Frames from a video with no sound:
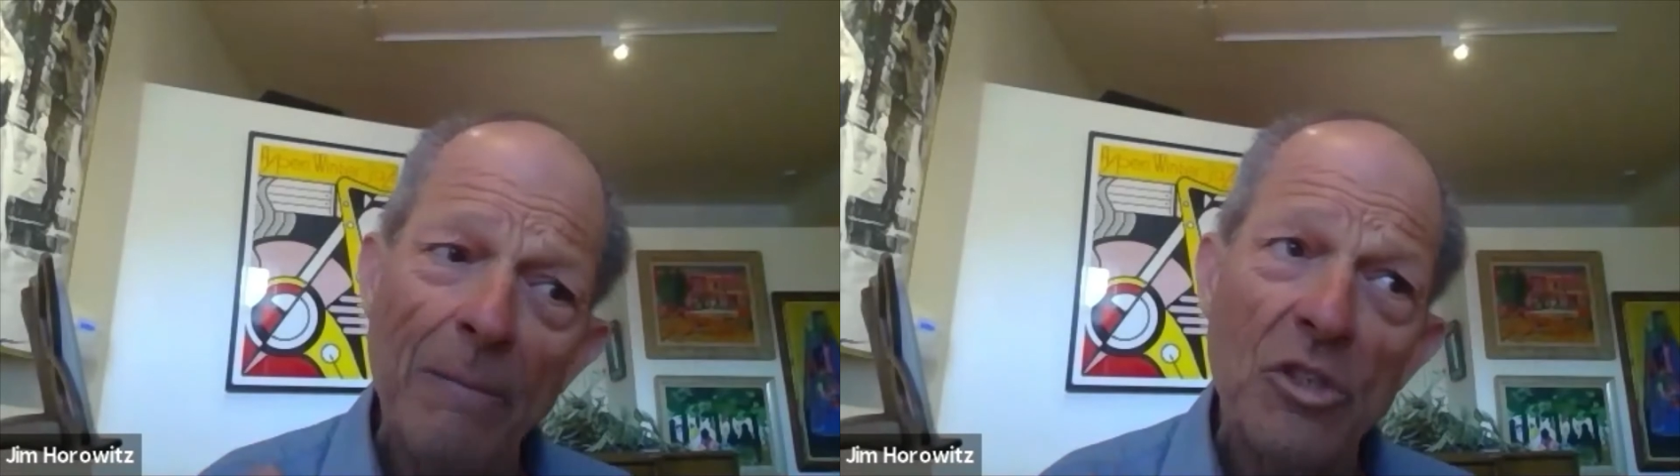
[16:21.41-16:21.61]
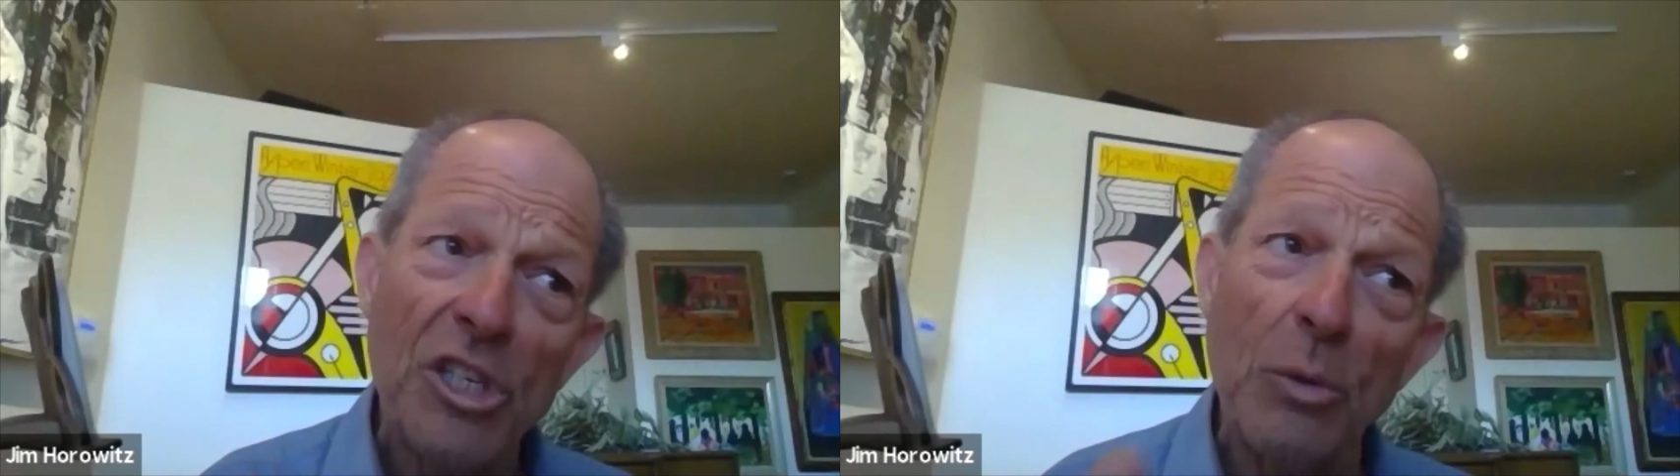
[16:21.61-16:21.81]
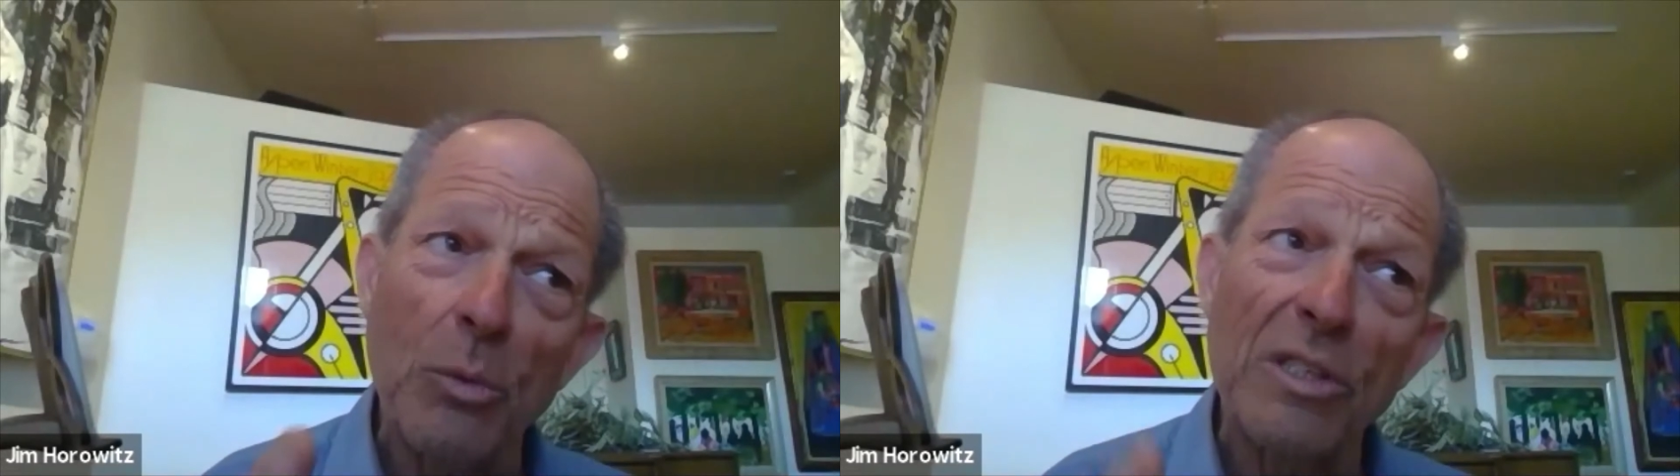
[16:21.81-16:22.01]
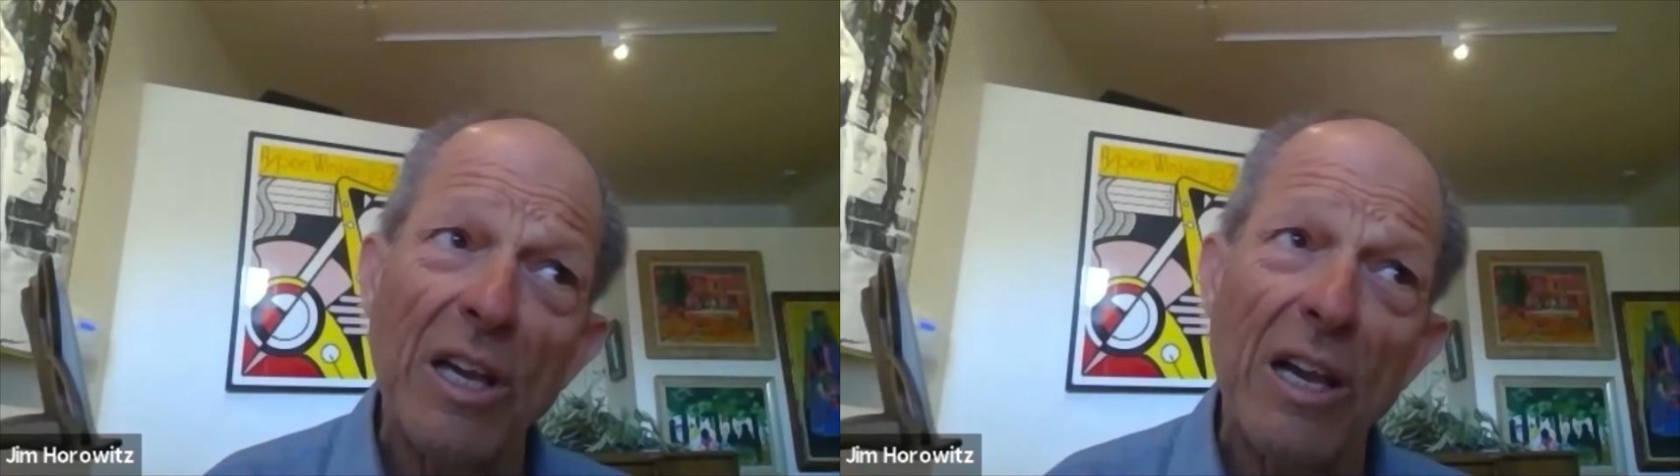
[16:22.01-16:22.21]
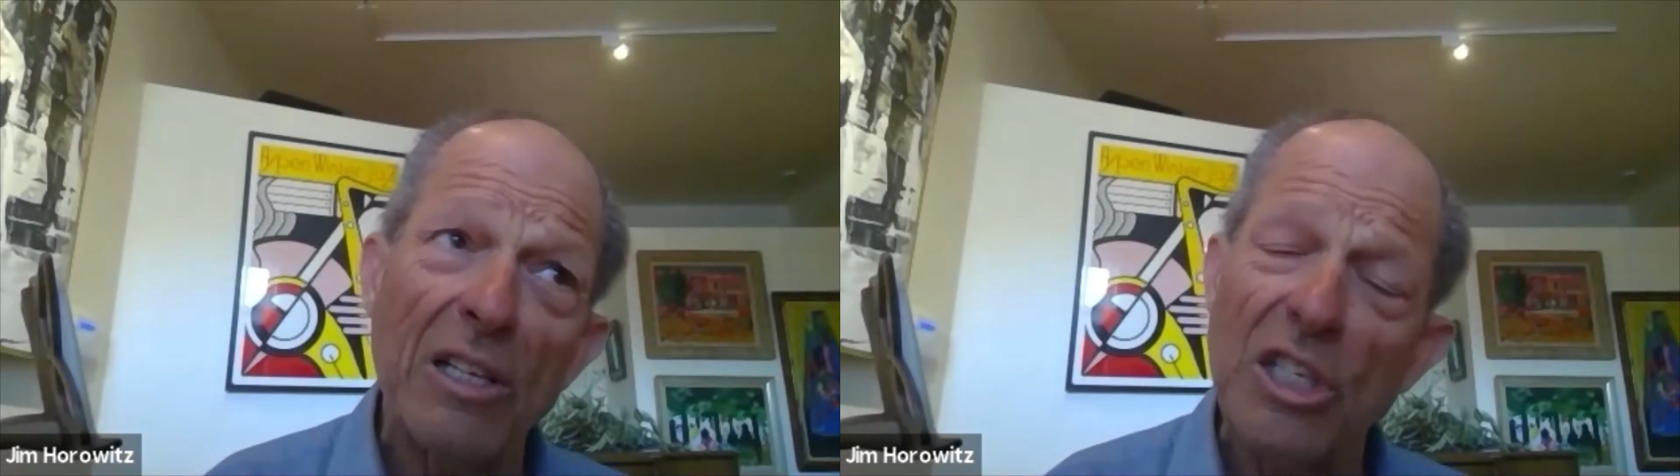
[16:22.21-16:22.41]

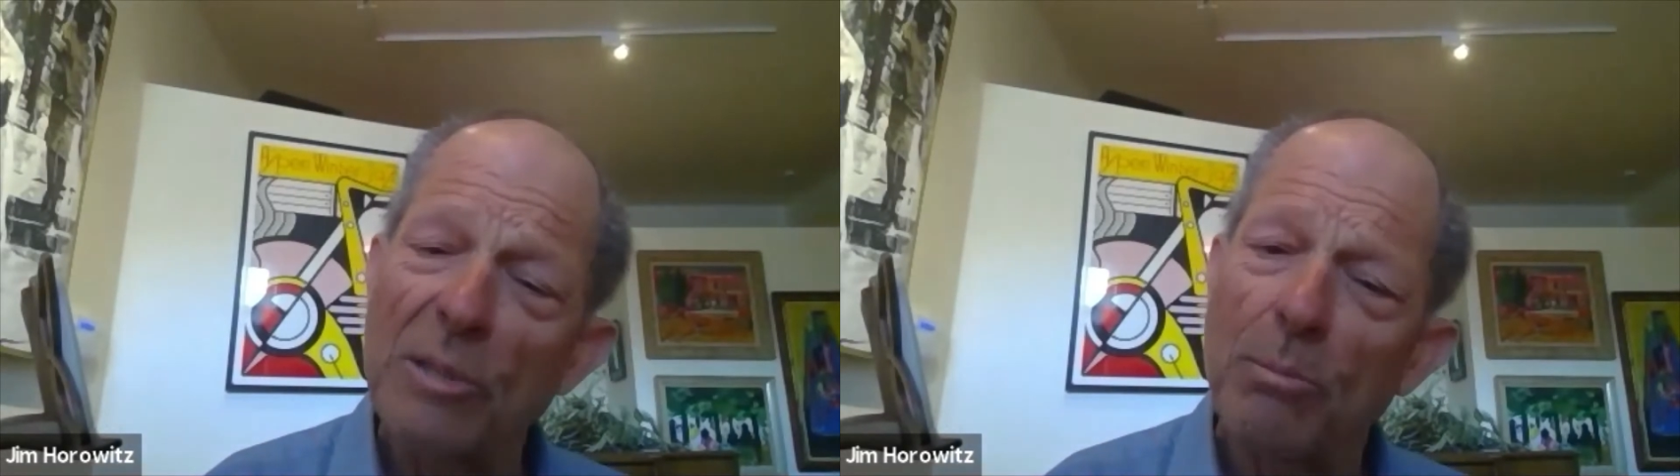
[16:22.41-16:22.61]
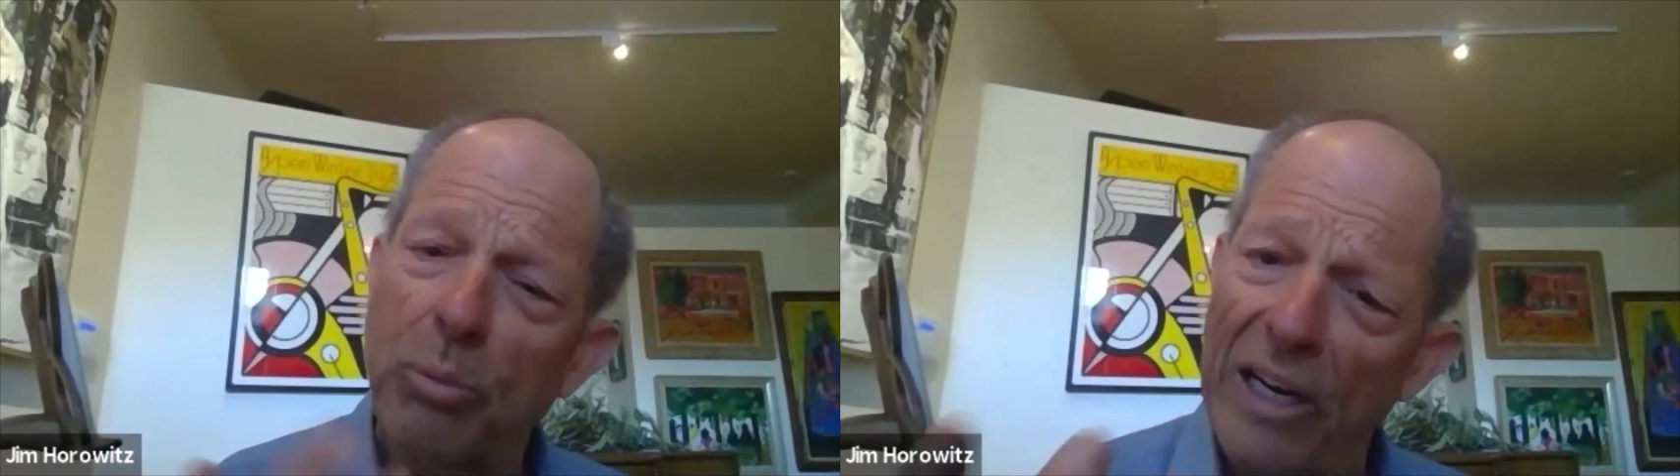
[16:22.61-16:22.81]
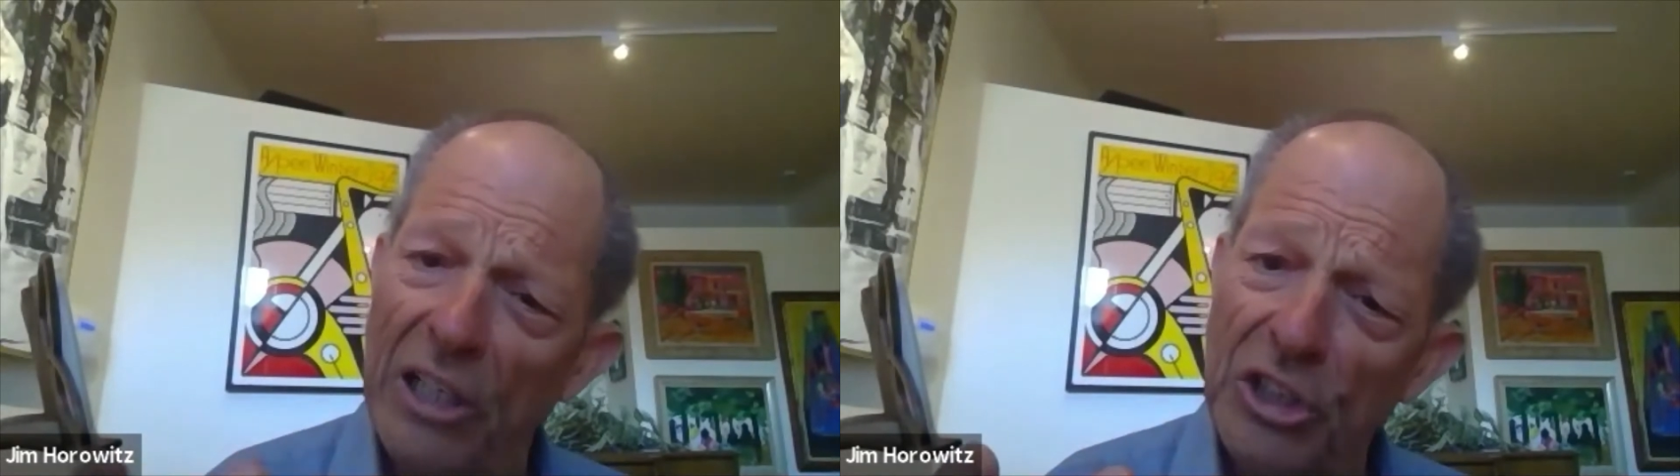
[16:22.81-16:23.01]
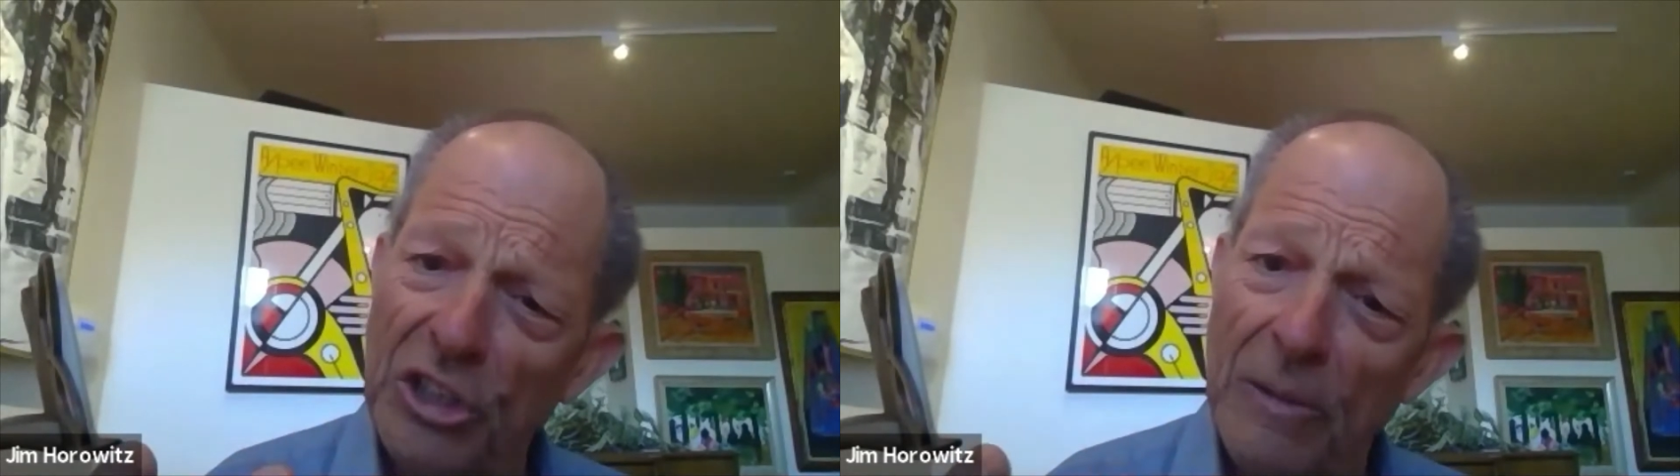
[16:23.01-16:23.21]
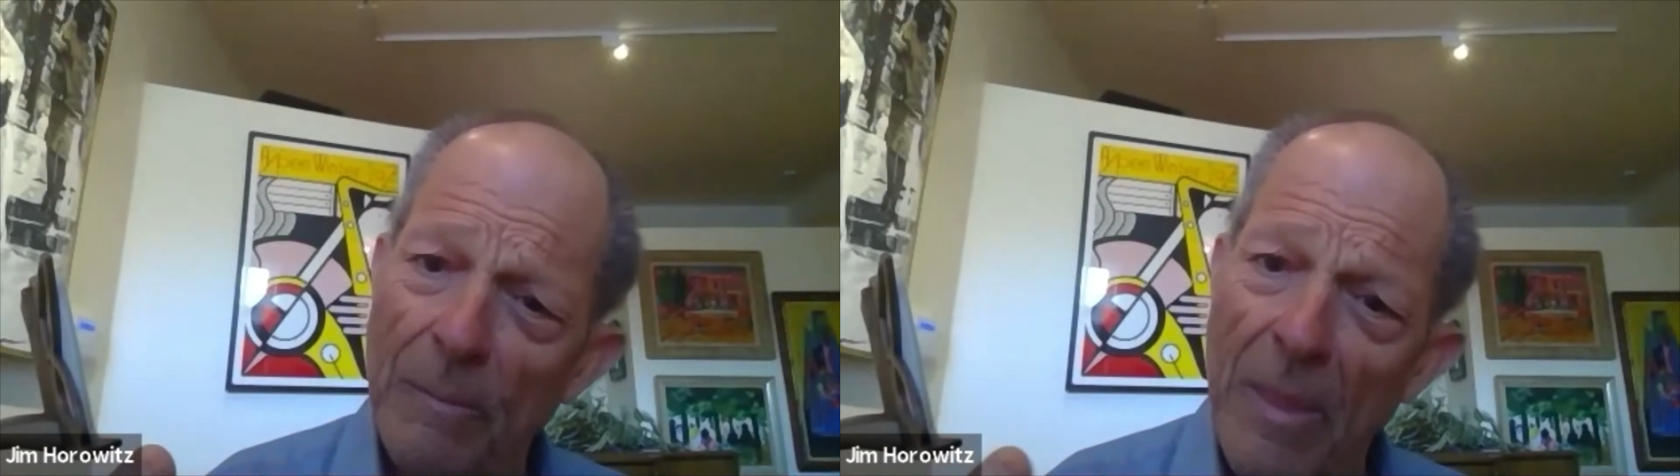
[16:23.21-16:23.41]
She's British,